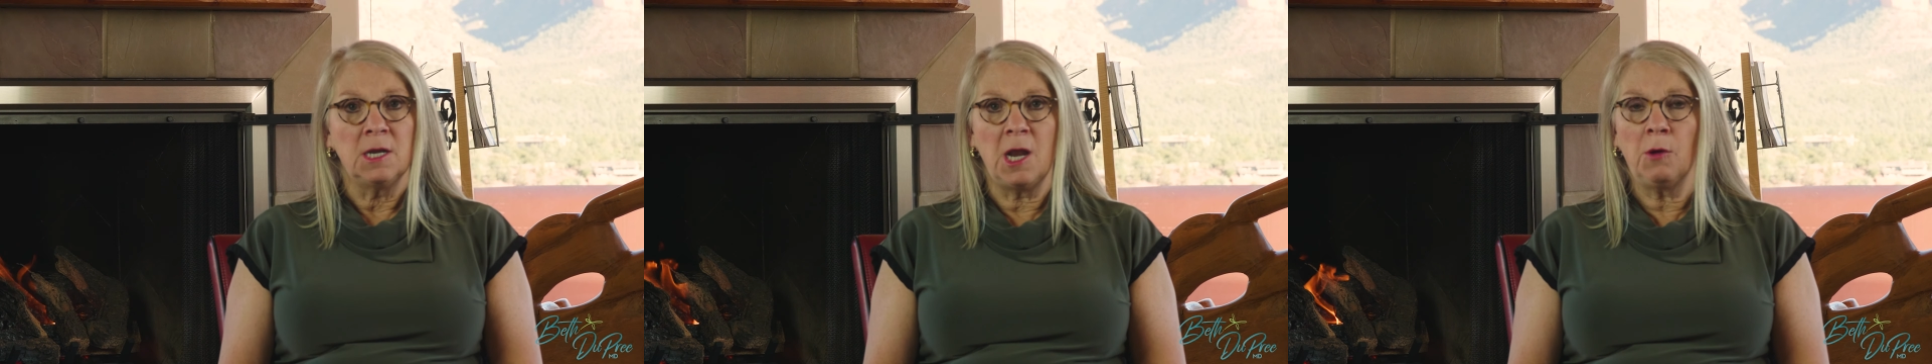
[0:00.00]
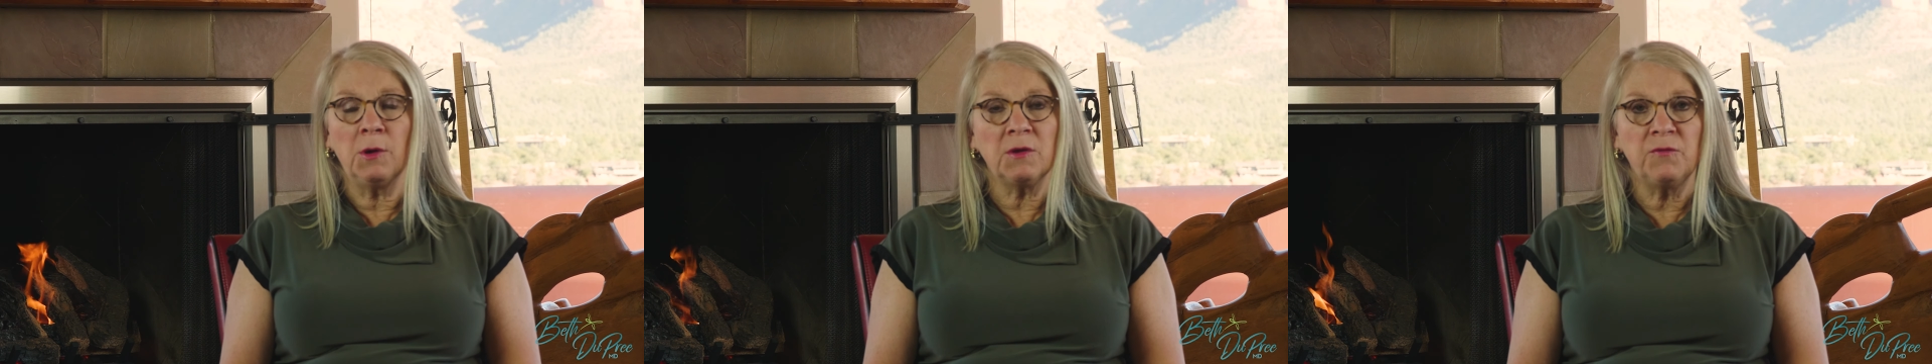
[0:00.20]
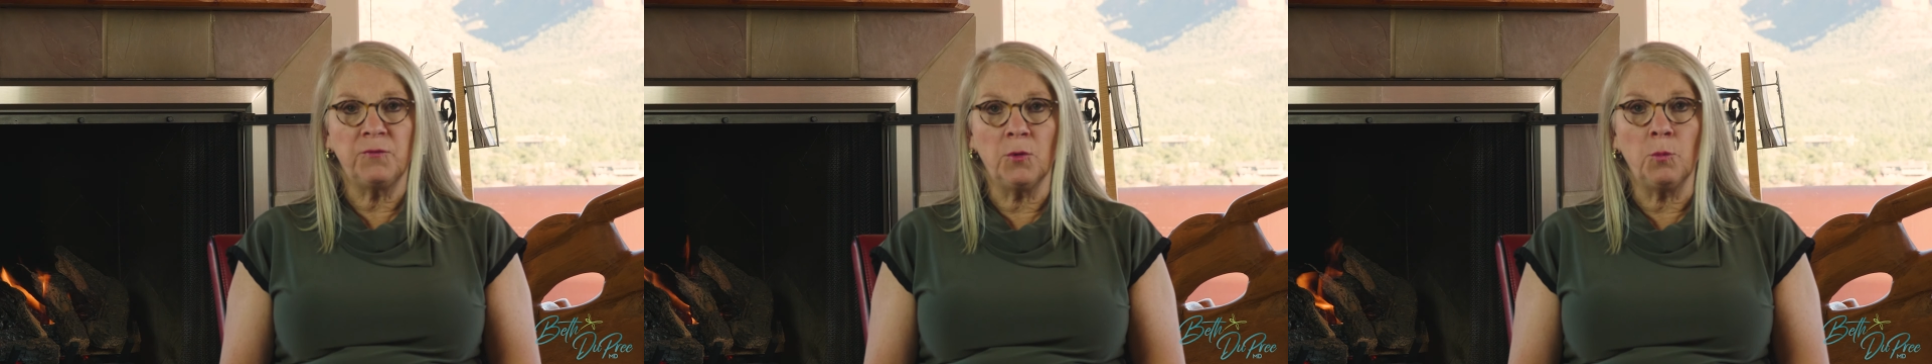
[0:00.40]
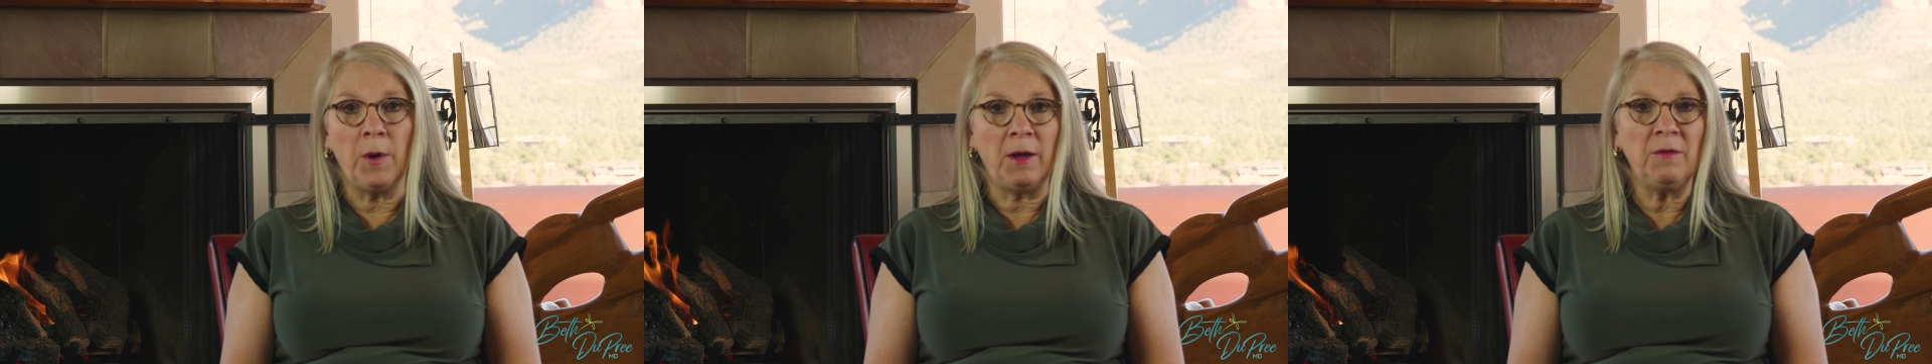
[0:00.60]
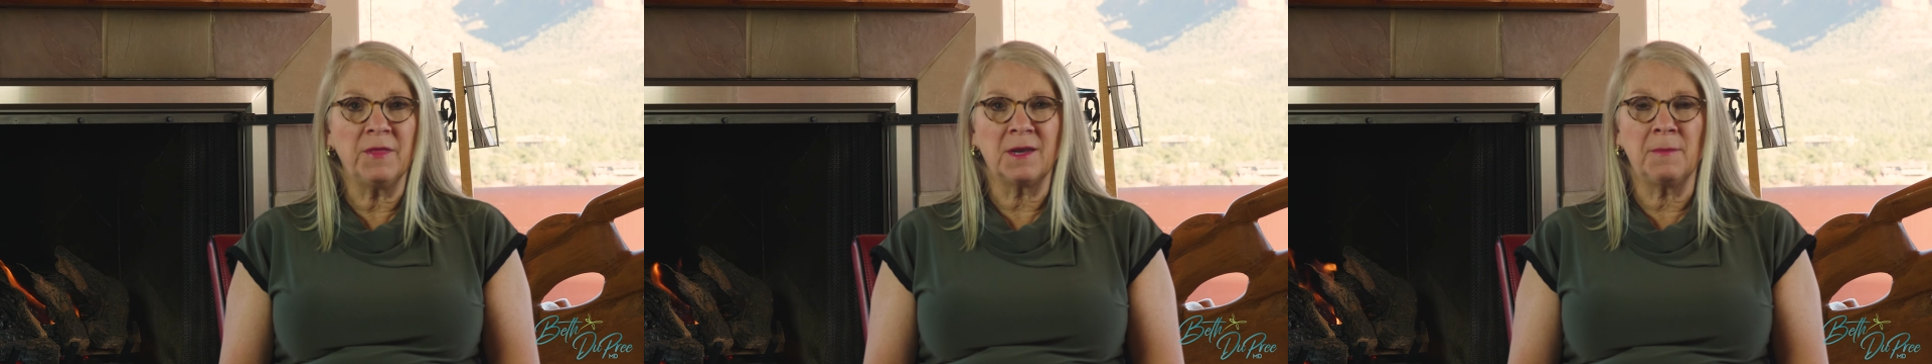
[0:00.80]
knowing full
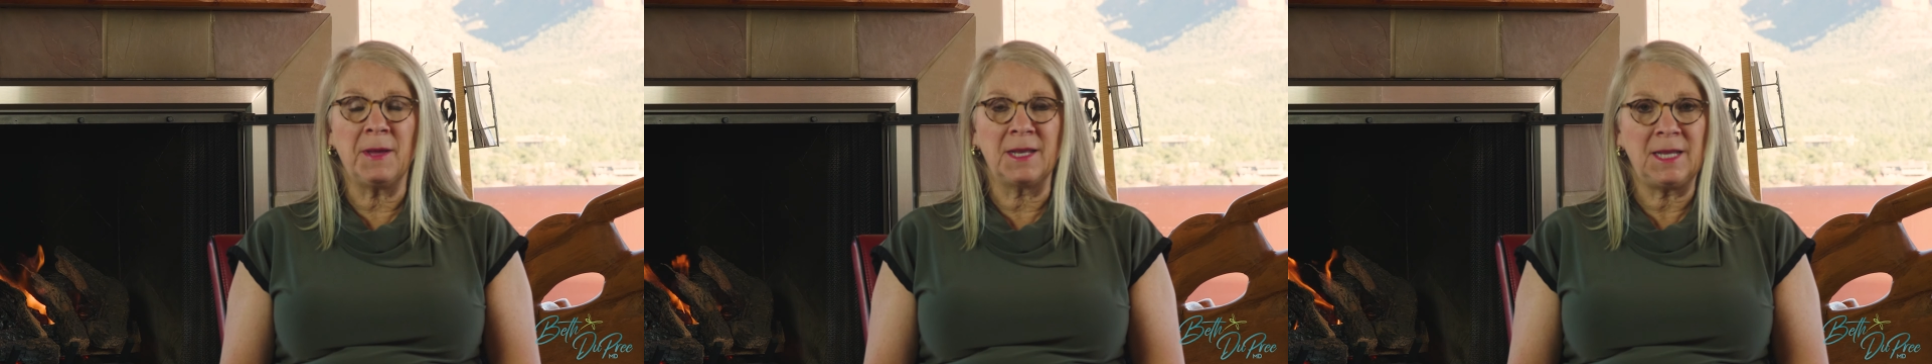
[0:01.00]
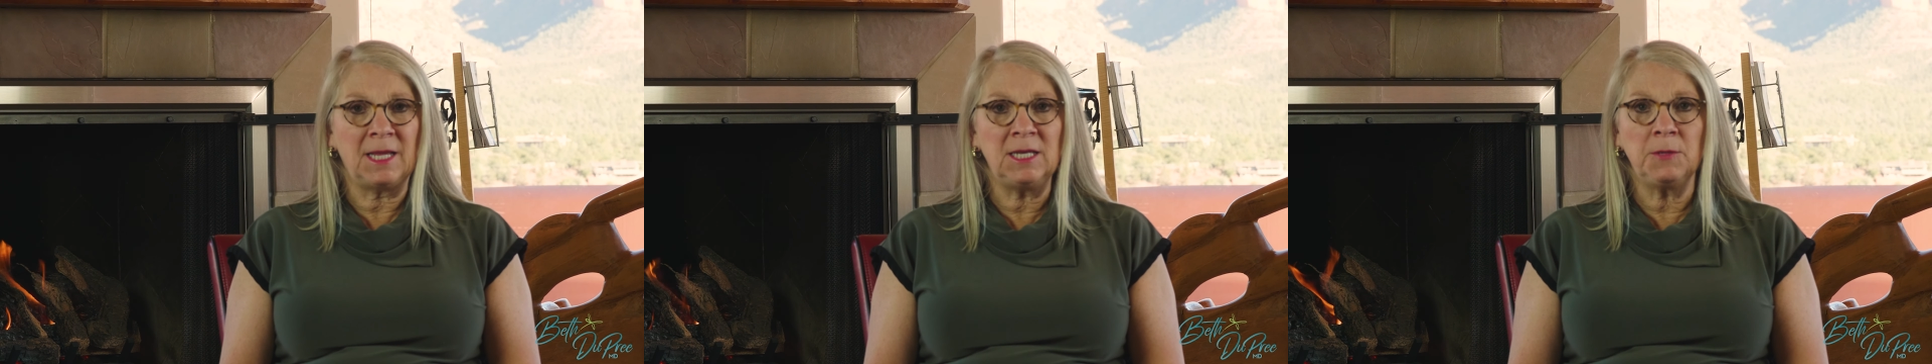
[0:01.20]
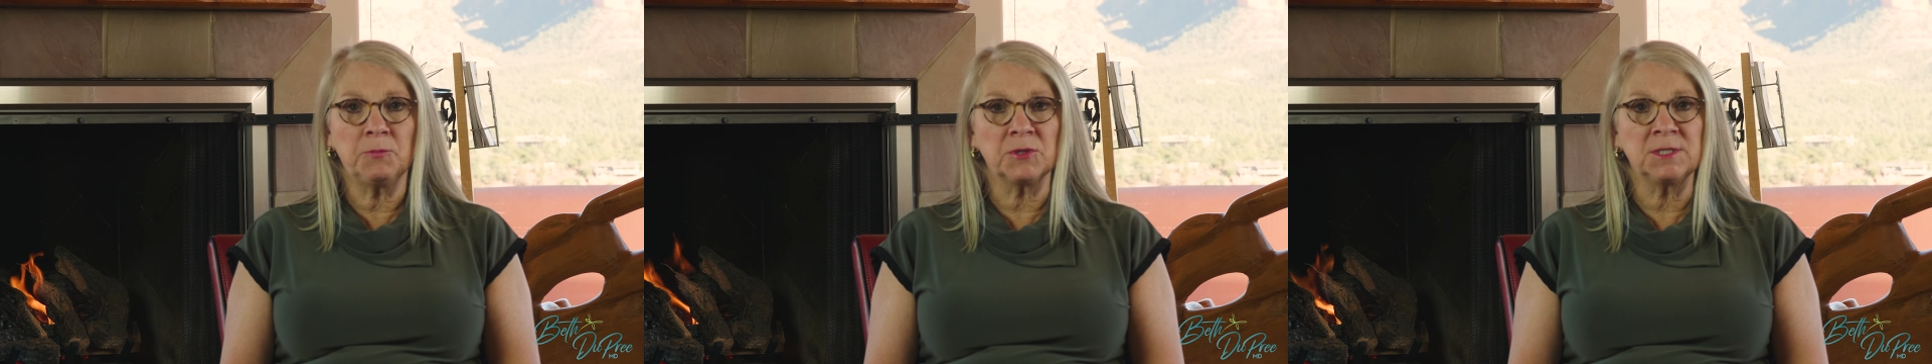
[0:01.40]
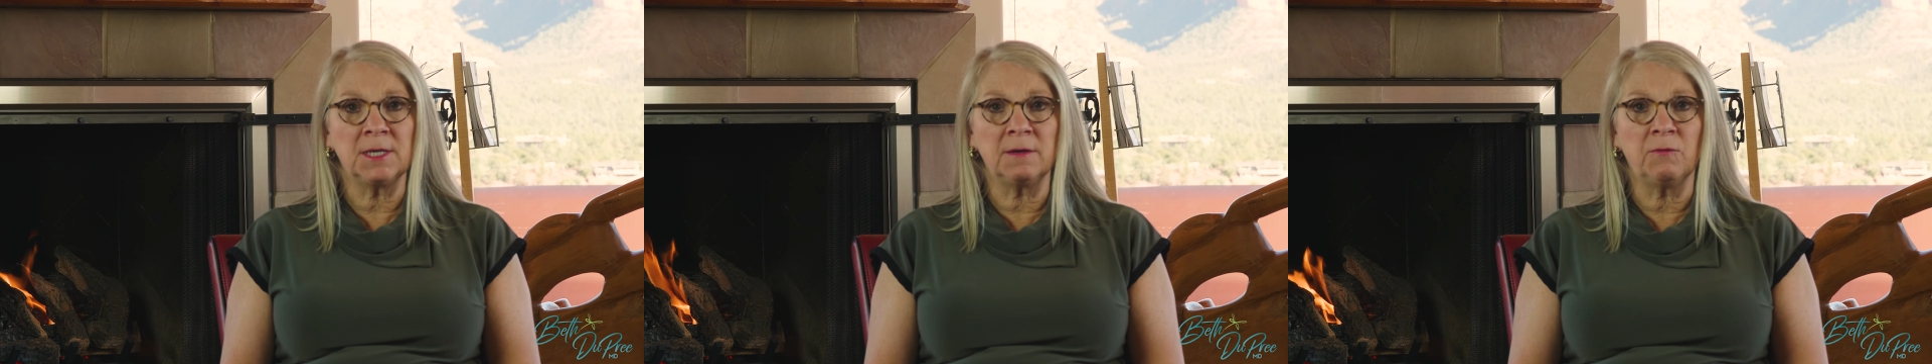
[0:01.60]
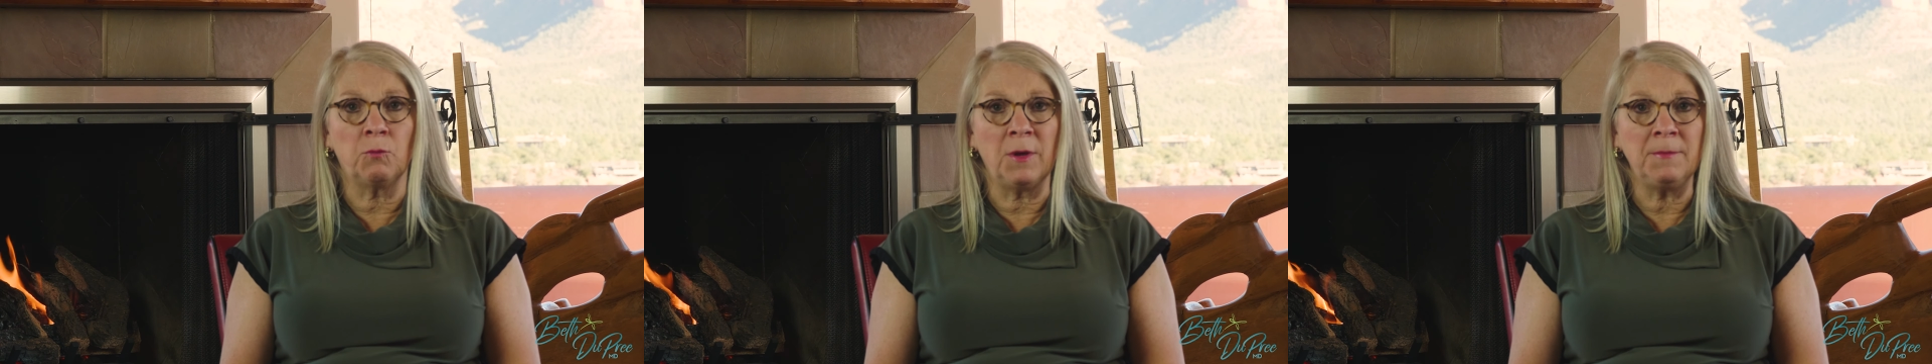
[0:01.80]
well that about
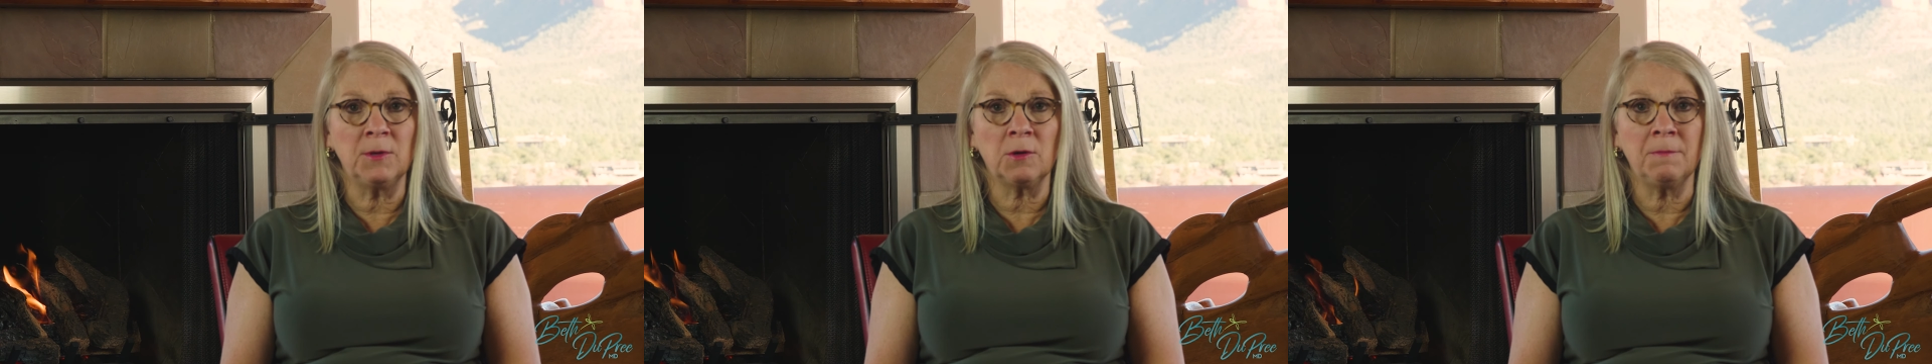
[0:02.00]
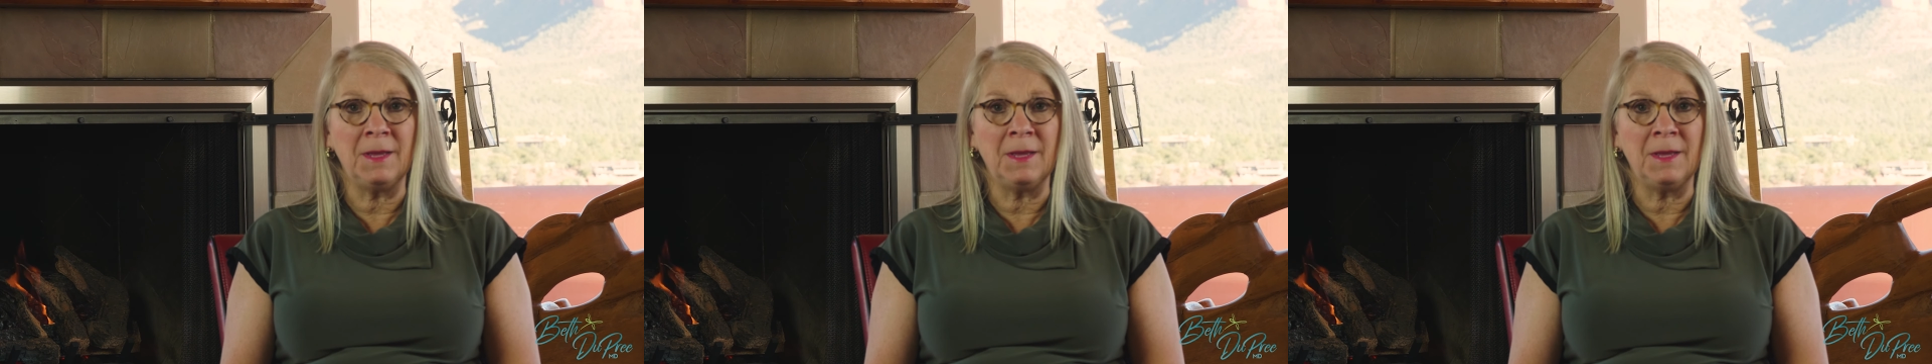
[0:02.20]
80% of women